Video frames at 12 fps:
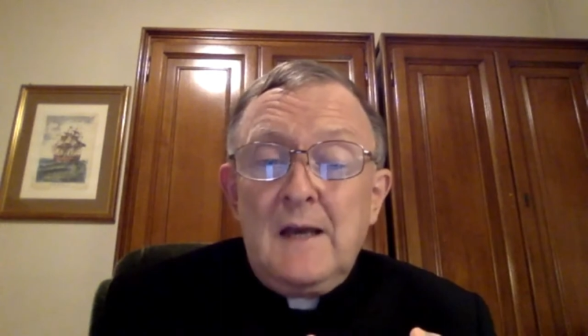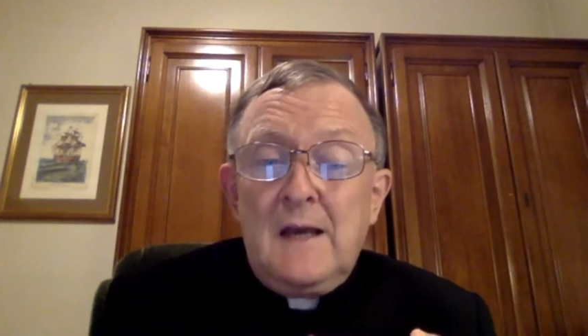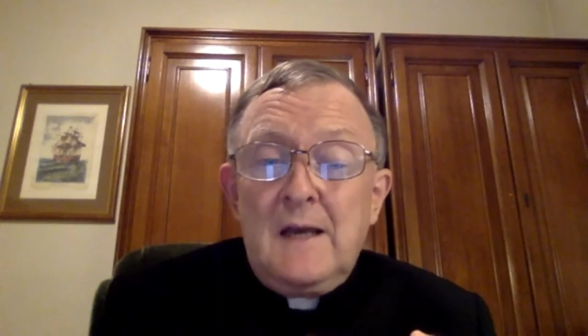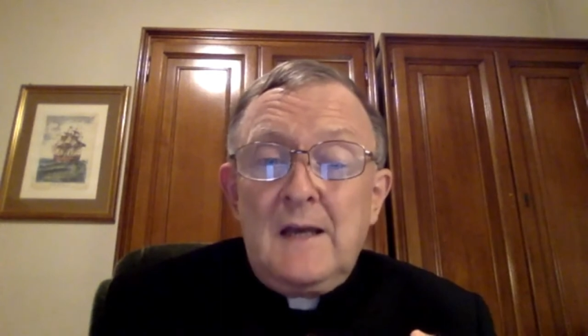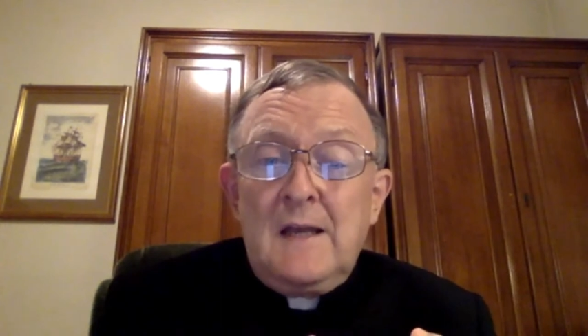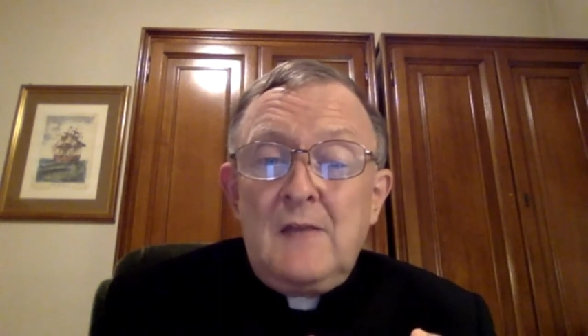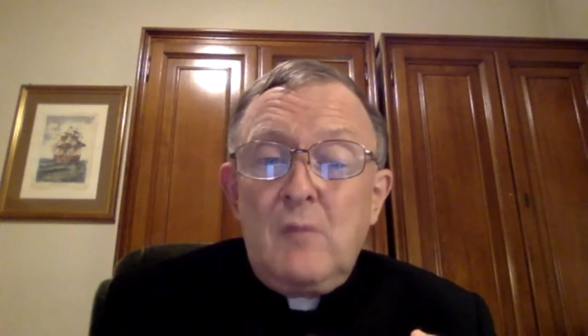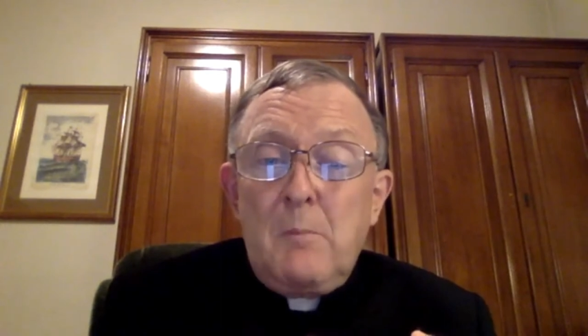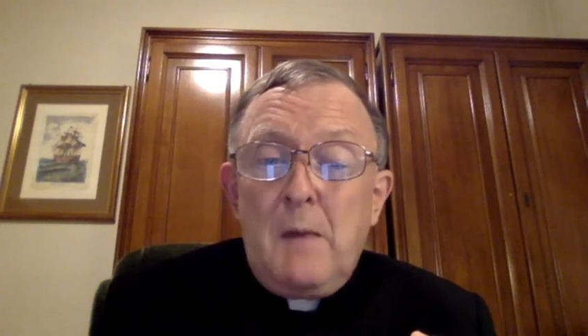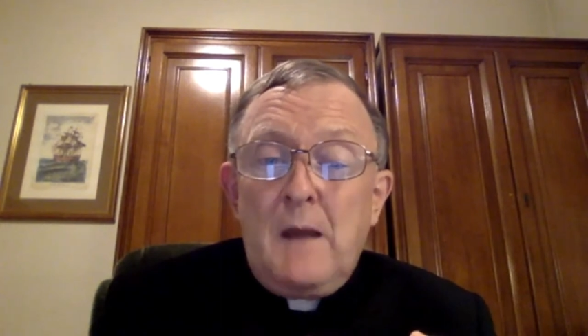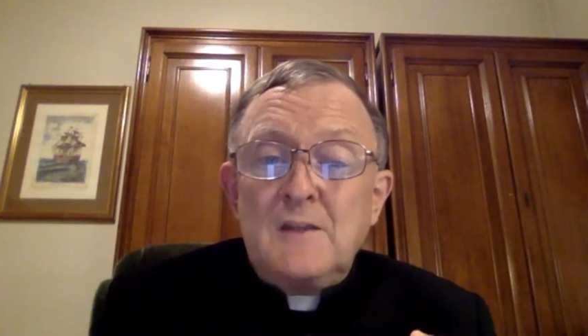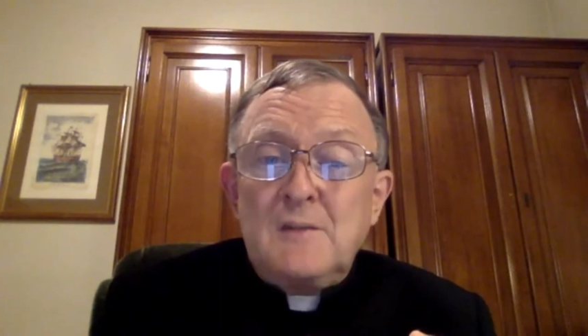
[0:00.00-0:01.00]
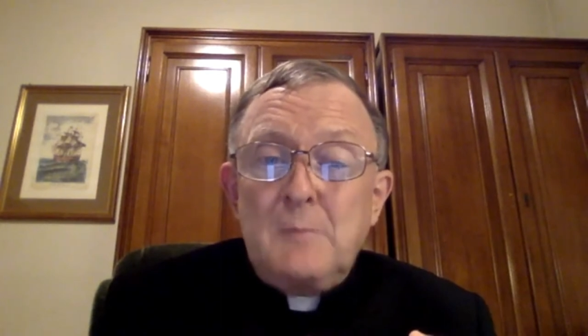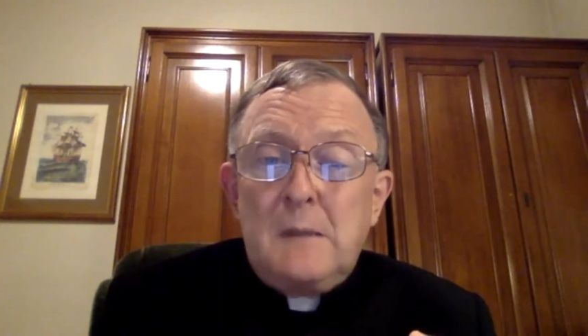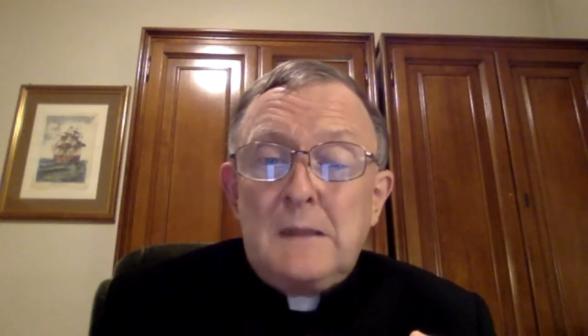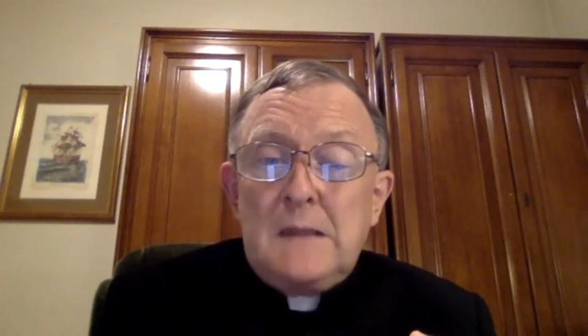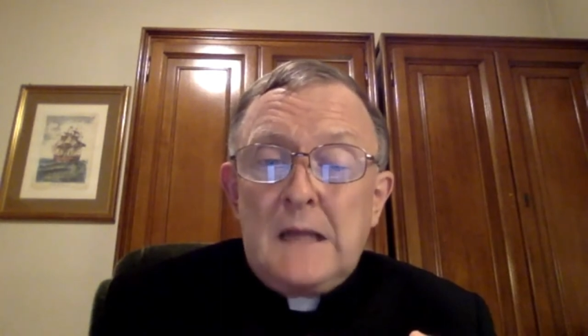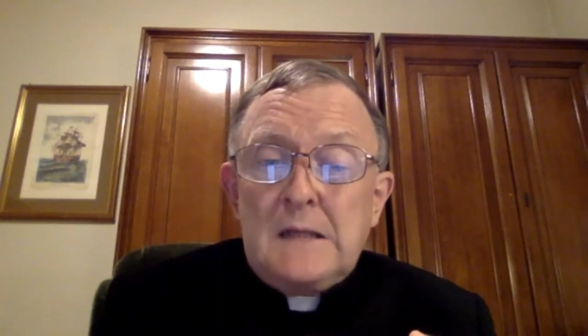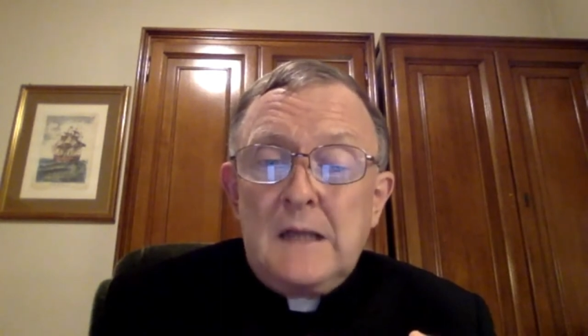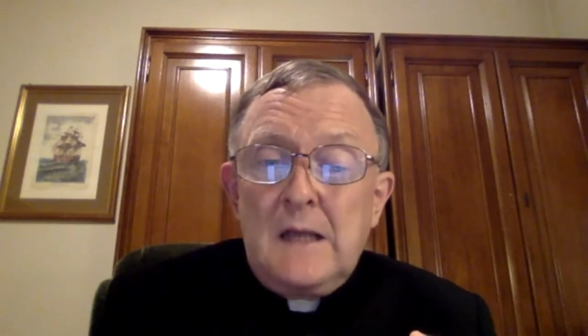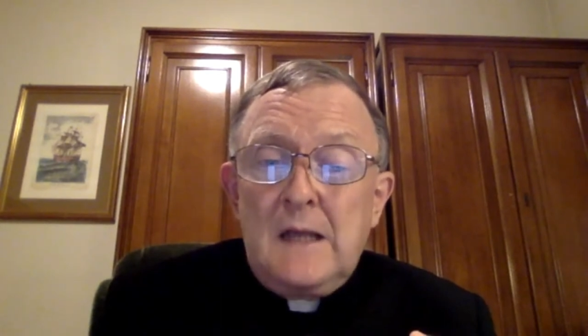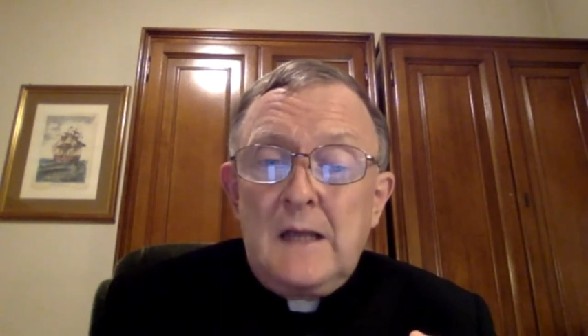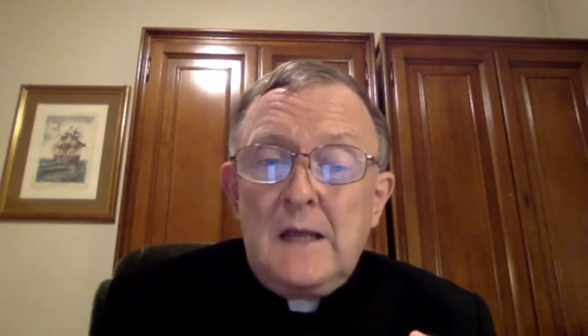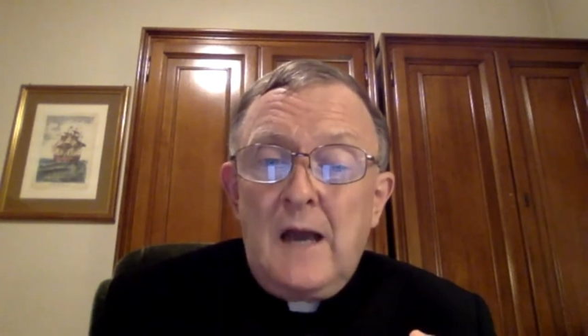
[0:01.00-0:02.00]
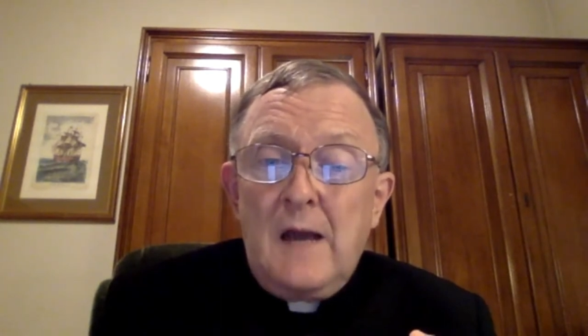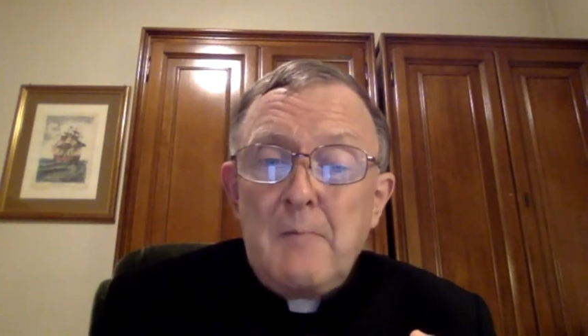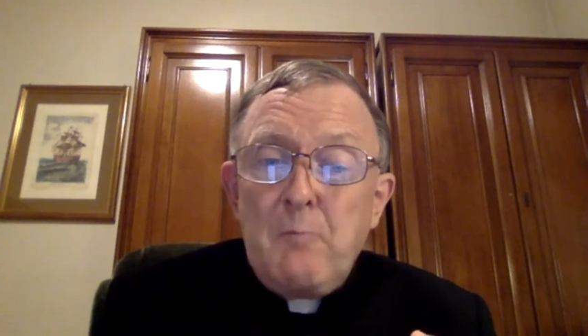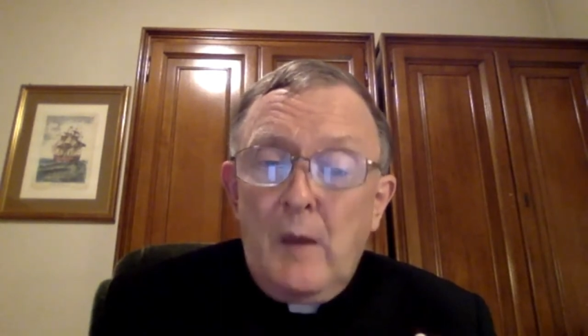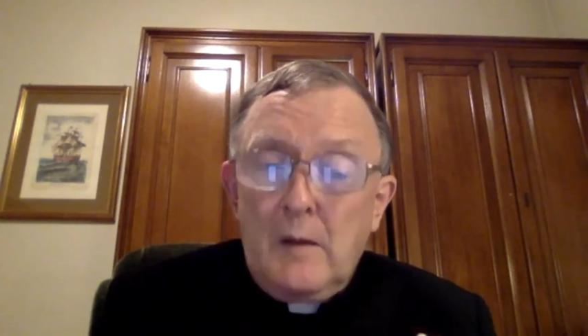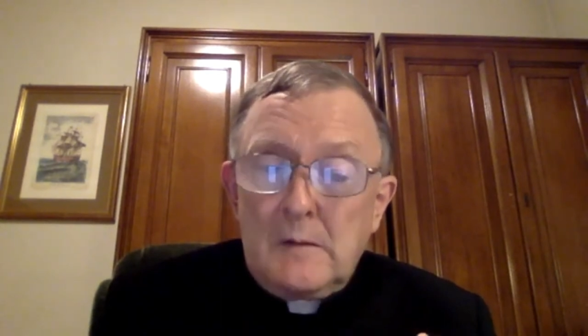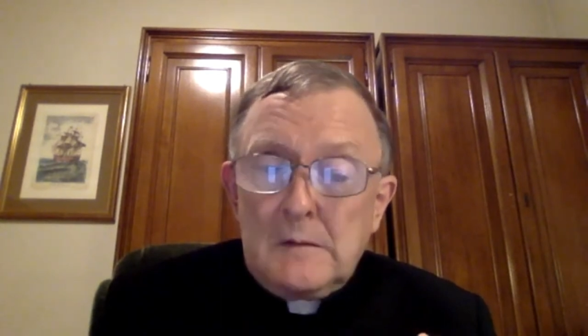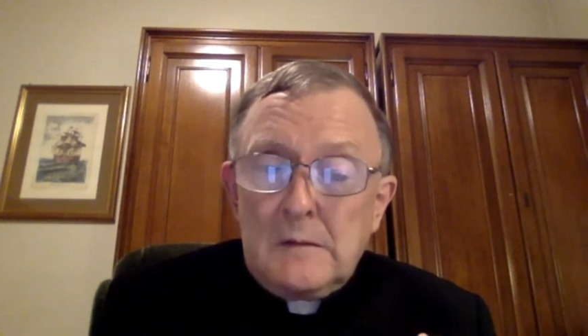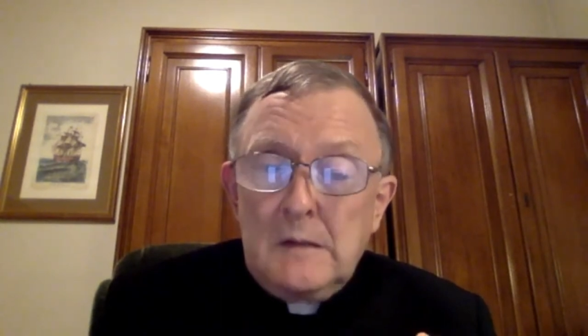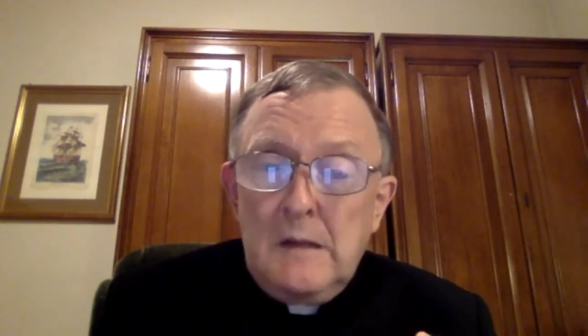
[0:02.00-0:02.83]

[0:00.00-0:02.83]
it reminds me that I'm not